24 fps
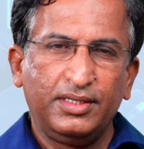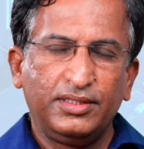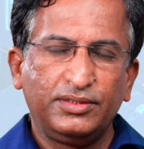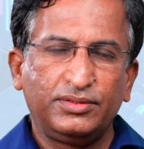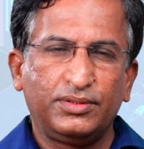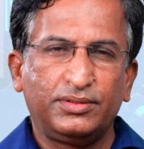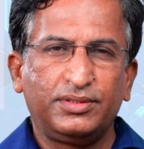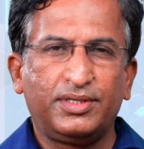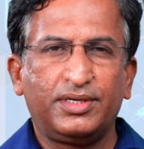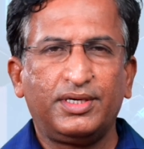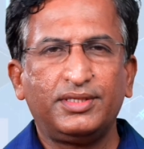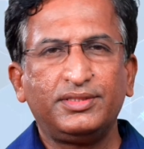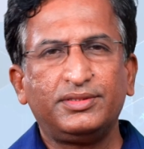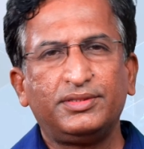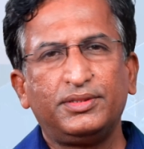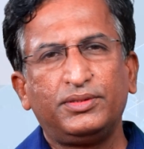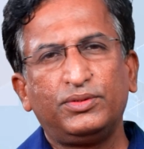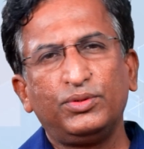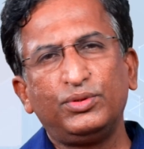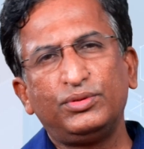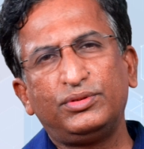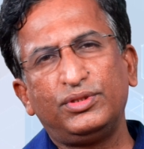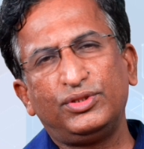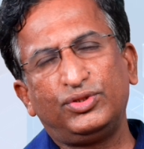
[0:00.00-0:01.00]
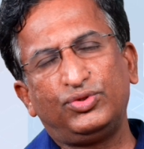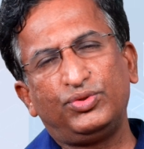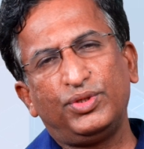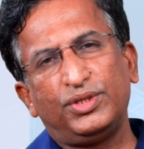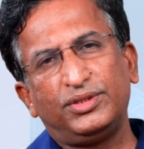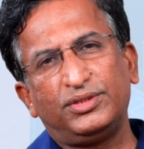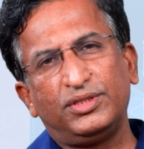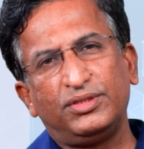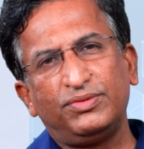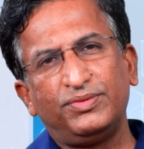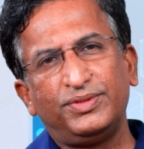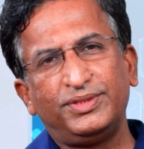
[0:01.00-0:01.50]
So there are two
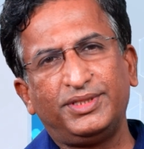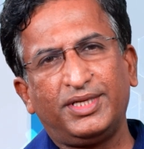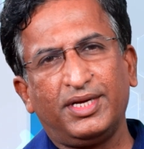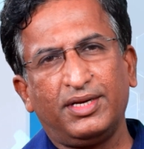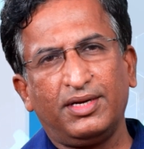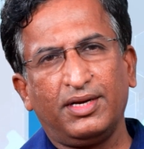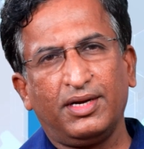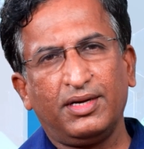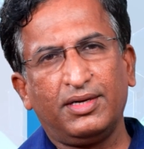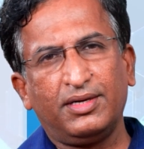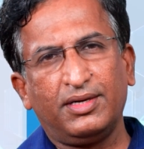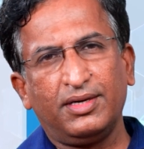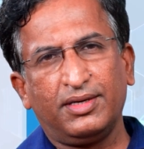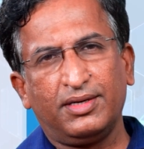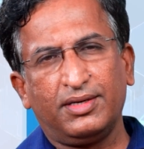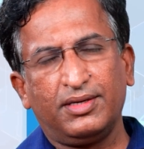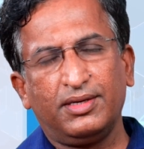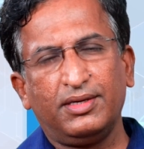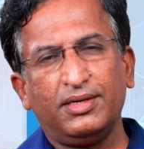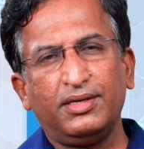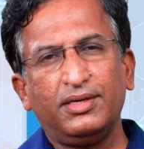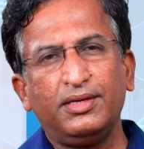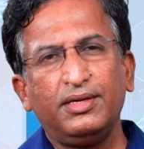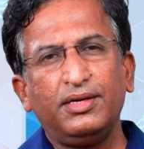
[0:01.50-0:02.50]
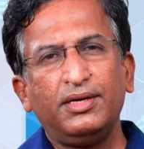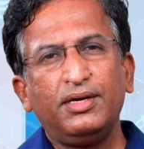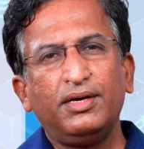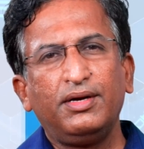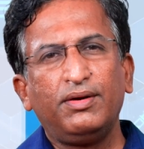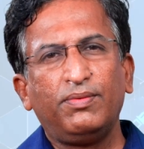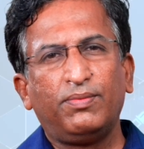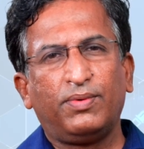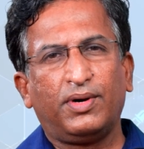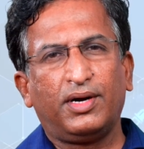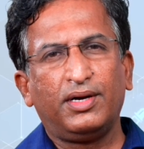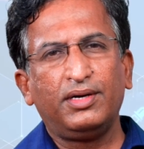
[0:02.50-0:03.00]
situations which can occur.
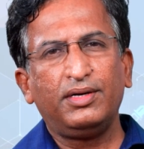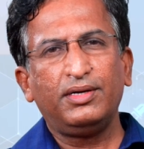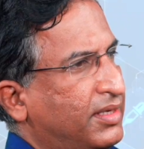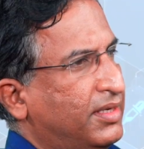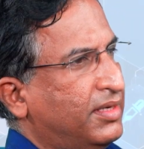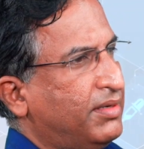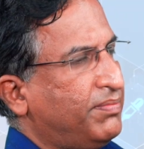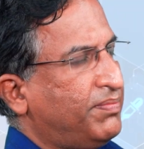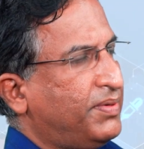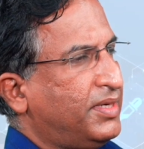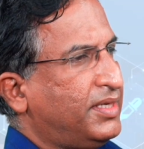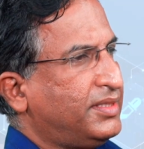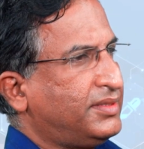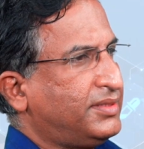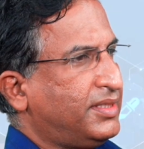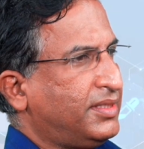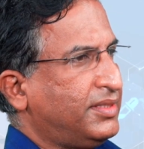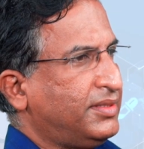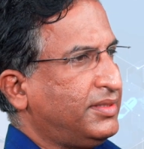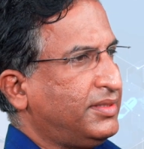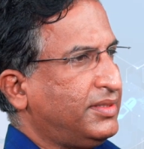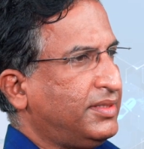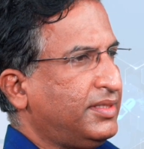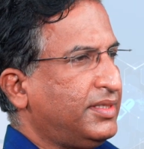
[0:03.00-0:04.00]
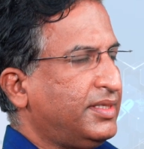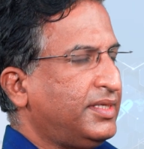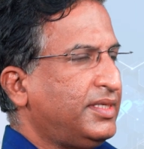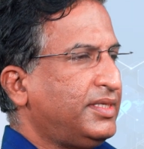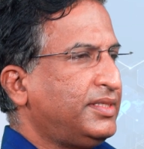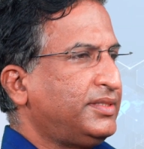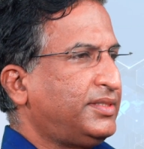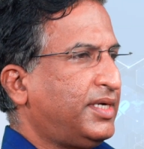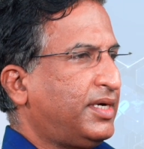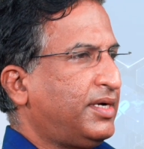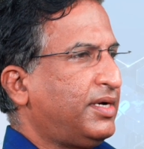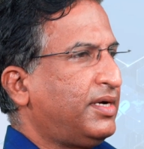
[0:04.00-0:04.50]
One, a person
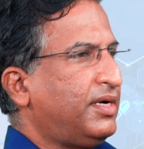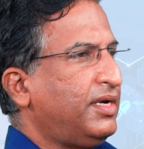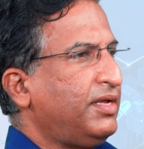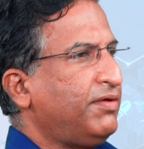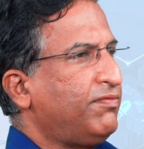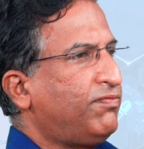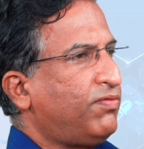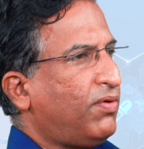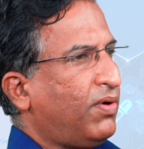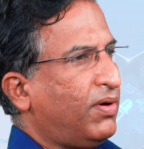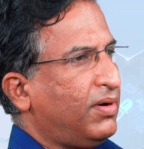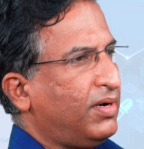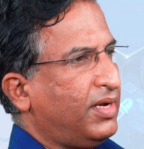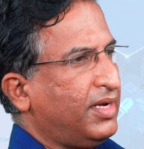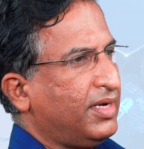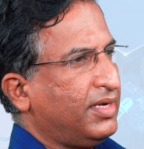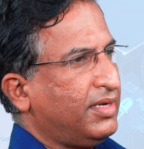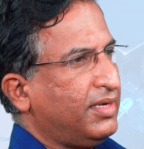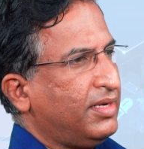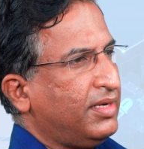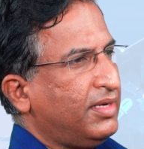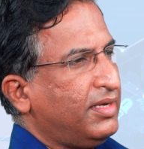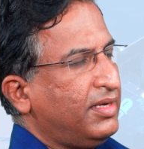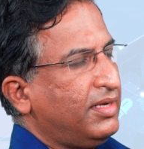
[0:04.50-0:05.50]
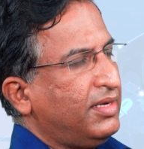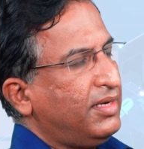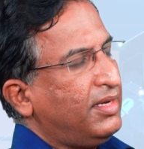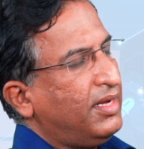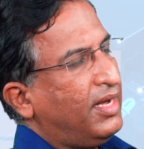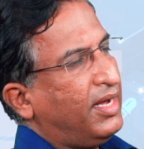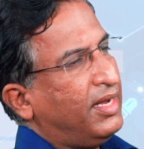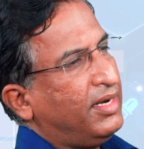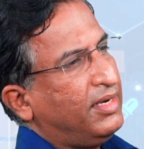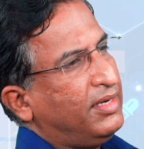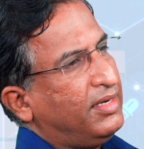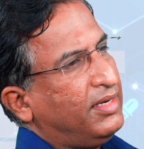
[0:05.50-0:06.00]
suddenly falling
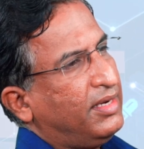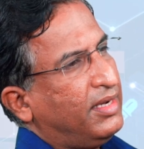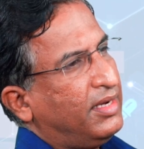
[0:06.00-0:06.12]
and